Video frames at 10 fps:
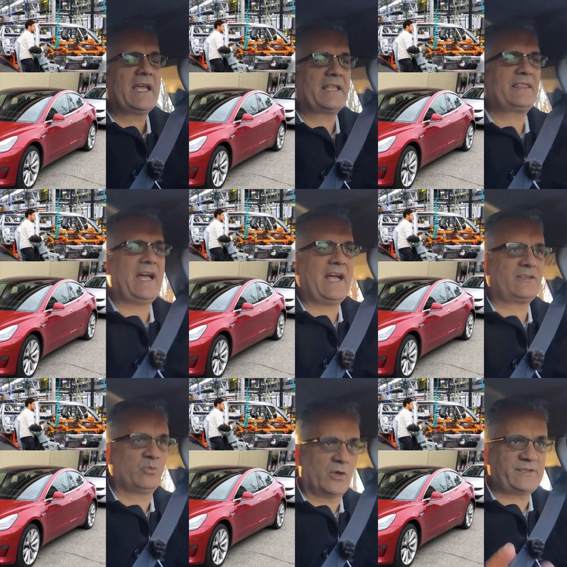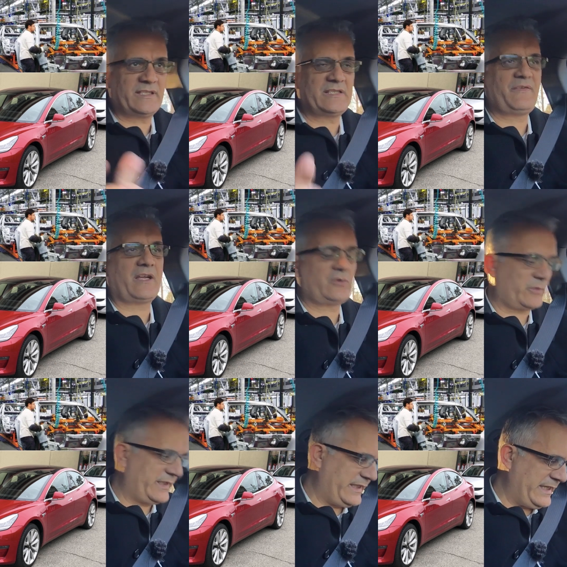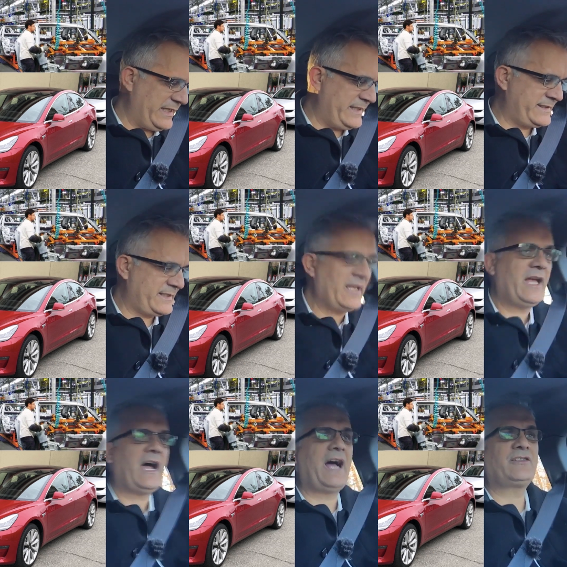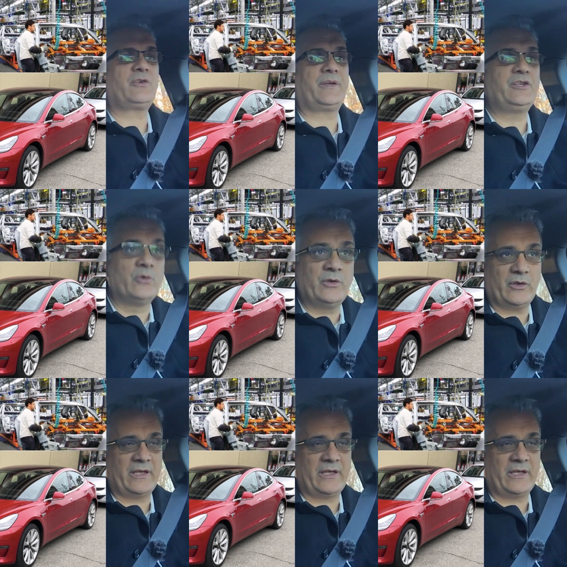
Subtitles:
that works in this factory, is under a union.